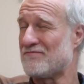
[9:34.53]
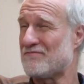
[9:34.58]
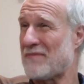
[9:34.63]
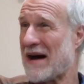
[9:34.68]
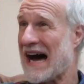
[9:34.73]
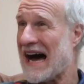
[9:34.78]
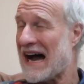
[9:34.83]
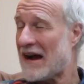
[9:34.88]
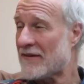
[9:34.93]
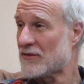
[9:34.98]

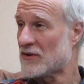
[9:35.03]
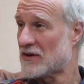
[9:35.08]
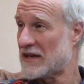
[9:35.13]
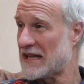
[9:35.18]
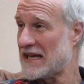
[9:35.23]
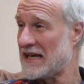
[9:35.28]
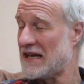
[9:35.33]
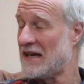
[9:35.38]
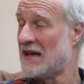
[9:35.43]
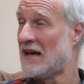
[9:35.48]

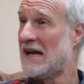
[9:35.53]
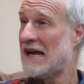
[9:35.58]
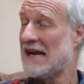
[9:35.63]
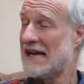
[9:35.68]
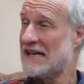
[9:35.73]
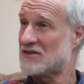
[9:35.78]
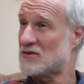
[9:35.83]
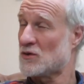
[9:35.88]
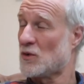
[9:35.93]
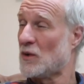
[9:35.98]
poverty
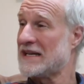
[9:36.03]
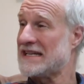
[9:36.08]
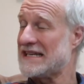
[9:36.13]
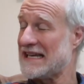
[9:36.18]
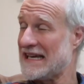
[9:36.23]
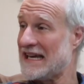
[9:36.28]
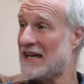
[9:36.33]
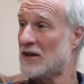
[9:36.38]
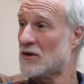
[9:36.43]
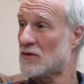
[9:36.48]
is going
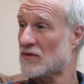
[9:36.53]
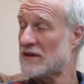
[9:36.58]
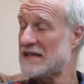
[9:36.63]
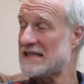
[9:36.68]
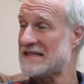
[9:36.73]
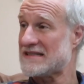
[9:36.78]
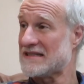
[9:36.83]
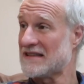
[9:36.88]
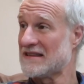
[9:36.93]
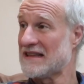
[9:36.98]
to
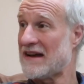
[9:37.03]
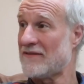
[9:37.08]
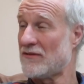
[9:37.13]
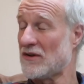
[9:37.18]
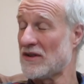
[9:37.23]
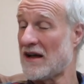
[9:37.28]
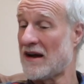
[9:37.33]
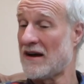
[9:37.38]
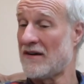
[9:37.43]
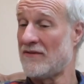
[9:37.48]
increase the
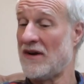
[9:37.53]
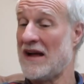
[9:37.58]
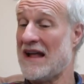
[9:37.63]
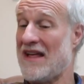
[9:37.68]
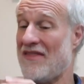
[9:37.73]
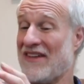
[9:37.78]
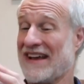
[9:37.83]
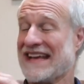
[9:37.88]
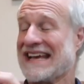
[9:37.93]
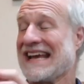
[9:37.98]
level of
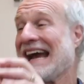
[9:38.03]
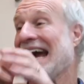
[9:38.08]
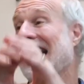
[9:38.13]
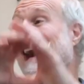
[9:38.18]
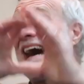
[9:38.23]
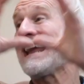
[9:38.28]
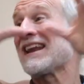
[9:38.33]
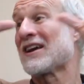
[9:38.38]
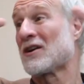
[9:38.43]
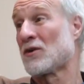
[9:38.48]
the
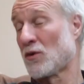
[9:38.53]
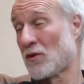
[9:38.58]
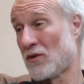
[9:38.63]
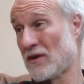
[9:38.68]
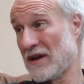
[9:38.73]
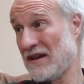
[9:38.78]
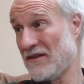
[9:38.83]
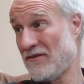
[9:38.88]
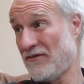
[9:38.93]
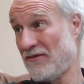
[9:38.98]

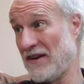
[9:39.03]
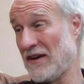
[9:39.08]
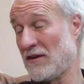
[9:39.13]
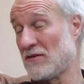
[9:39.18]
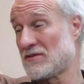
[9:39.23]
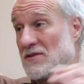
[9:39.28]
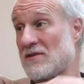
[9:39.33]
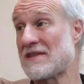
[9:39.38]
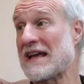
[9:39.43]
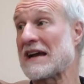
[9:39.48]
category of fear.
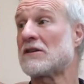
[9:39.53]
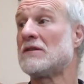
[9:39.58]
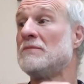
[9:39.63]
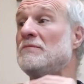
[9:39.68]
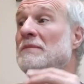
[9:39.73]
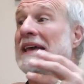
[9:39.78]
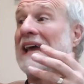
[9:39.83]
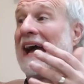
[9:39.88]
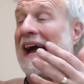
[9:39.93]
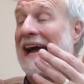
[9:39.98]
So that could
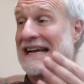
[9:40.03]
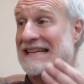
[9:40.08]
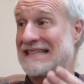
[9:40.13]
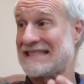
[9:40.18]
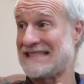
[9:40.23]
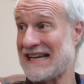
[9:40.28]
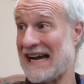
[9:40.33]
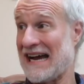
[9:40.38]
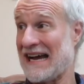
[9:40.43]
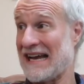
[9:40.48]
be
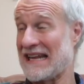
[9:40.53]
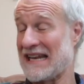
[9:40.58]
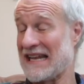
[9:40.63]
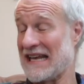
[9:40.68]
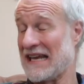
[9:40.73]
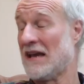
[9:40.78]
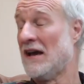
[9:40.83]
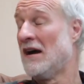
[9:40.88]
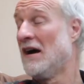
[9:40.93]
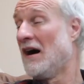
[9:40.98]

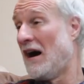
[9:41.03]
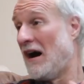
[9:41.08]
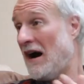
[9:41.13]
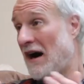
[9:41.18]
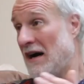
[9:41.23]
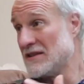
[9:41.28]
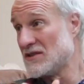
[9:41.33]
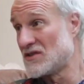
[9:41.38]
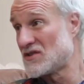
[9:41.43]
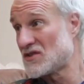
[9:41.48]
anxiety,
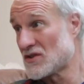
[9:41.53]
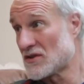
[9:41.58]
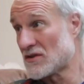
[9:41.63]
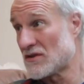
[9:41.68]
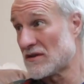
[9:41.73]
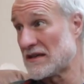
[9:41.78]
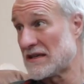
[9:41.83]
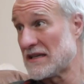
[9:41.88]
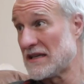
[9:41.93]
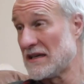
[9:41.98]

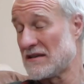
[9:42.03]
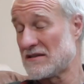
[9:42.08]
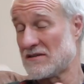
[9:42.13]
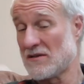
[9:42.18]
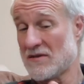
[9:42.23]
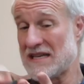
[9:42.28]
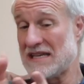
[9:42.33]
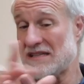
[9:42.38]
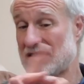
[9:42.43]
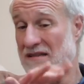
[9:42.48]
uncertainty.
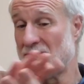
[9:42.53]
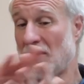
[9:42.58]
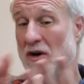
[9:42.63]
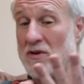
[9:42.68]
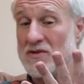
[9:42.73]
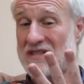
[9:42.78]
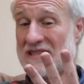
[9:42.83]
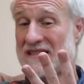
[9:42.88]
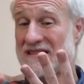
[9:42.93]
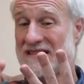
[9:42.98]
So these
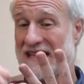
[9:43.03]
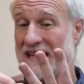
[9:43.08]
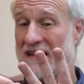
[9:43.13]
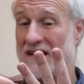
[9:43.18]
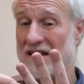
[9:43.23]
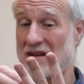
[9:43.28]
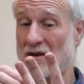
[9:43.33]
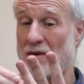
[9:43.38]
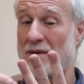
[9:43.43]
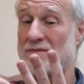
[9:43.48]
emotions that,
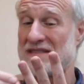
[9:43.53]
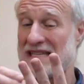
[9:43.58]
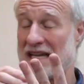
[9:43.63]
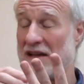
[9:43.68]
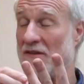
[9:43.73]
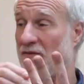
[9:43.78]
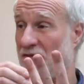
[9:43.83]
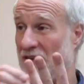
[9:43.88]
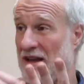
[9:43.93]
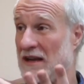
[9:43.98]
I'm
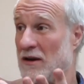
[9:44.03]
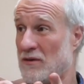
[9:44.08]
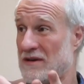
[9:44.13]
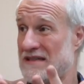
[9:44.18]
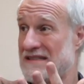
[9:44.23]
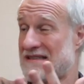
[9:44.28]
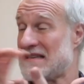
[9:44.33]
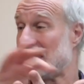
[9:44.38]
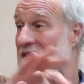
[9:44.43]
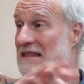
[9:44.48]
saying fear
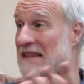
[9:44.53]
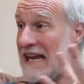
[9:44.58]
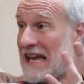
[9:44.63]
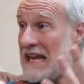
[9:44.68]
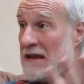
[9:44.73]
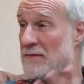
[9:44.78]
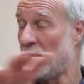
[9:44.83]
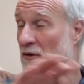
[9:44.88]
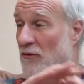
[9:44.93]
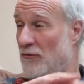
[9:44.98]
is the
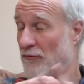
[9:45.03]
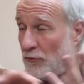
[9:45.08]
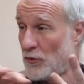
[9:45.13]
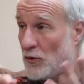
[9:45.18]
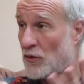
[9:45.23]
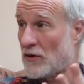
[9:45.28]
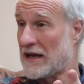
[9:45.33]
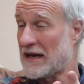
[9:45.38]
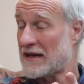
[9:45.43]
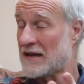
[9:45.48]
label
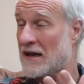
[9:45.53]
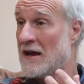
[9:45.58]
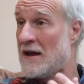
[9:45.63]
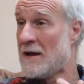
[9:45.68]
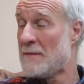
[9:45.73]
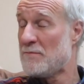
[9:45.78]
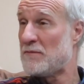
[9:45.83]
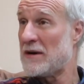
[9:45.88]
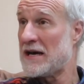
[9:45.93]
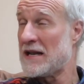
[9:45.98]
for it.
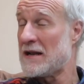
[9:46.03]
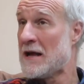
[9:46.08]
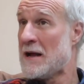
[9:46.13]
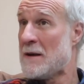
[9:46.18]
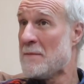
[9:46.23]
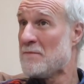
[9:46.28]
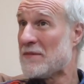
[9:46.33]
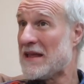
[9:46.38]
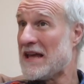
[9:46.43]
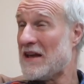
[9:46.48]
But
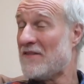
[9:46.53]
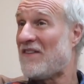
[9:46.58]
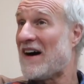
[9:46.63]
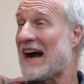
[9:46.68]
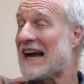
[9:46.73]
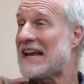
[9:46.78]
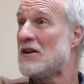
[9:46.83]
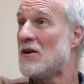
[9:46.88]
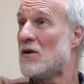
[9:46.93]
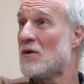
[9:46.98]
if
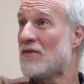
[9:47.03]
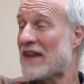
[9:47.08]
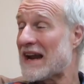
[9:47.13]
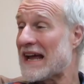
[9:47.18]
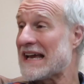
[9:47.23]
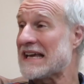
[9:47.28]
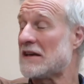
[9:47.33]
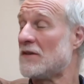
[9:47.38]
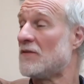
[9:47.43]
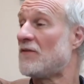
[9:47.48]
I know that
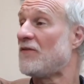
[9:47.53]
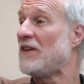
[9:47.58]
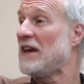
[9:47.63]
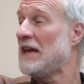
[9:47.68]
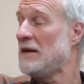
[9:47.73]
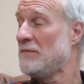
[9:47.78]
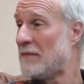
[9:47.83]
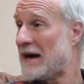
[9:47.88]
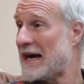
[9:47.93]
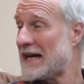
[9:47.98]
I can
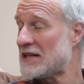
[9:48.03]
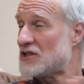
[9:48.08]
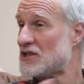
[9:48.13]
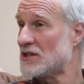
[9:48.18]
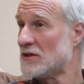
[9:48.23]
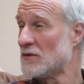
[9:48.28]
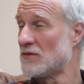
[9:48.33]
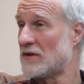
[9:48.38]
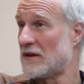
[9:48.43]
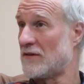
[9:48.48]
feed my
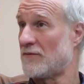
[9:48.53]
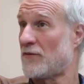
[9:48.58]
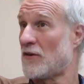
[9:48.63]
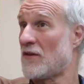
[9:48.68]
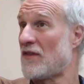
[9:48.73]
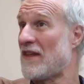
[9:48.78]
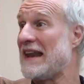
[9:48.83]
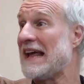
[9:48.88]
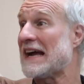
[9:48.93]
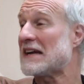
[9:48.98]
children for
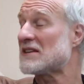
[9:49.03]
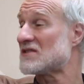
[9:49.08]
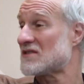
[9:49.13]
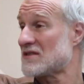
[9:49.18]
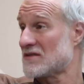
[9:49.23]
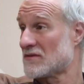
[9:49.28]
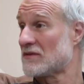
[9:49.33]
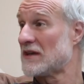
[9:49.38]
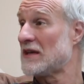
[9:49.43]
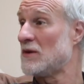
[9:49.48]
the next
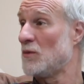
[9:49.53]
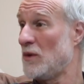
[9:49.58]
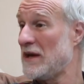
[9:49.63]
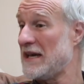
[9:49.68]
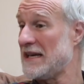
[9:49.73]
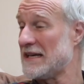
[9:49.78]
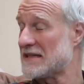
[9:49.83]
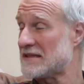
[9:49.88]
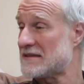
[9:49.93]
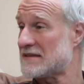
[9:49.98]
3
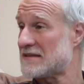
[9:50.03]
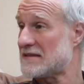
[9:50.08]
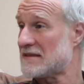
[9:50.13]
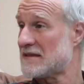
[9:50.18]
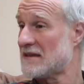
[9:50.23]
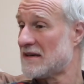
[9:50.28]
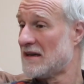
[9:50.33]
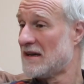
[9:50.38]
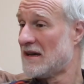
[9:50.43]
weeks,